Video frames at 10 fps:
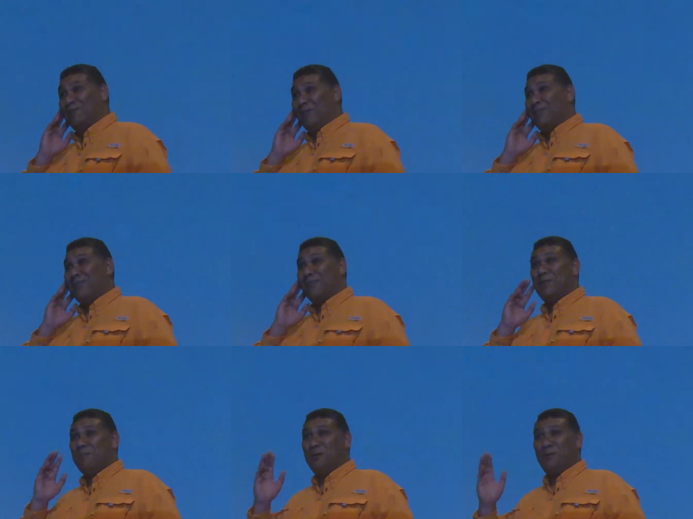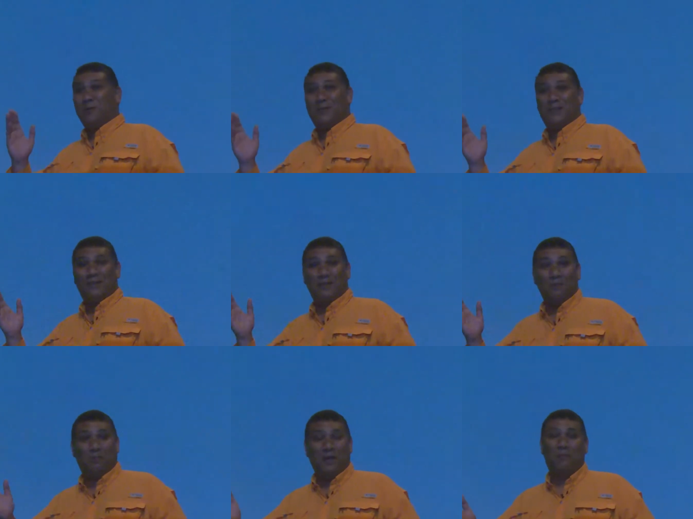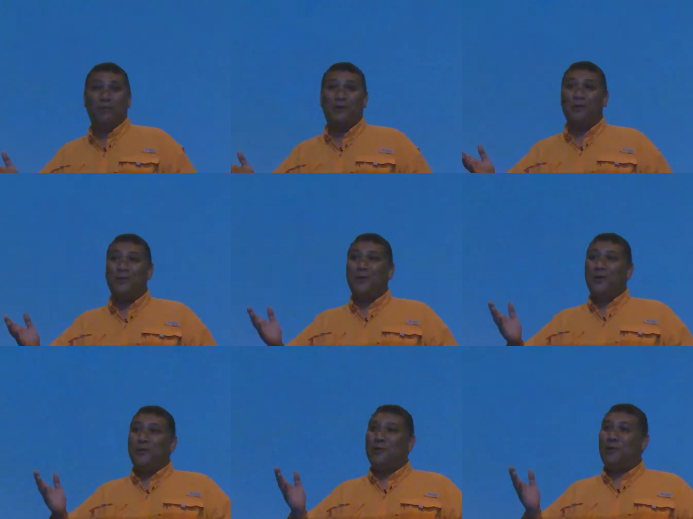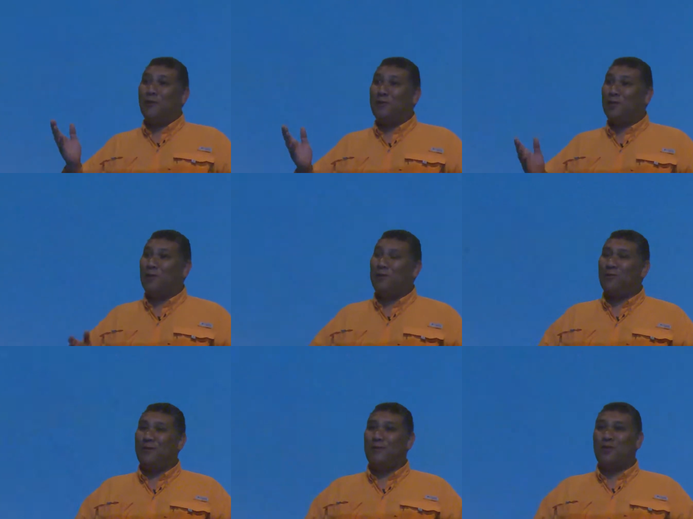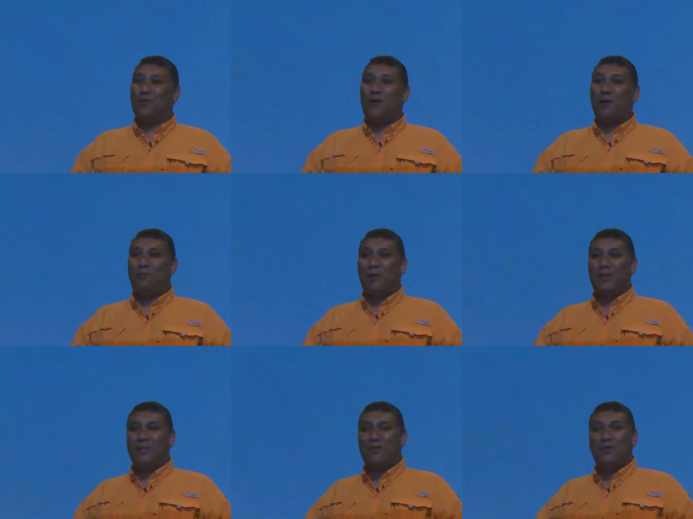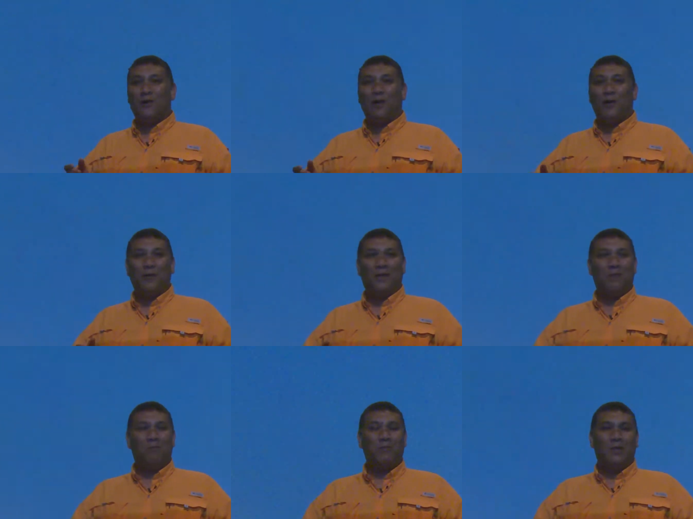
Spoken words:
reasons is because the people who controlled the tour operators who owned them,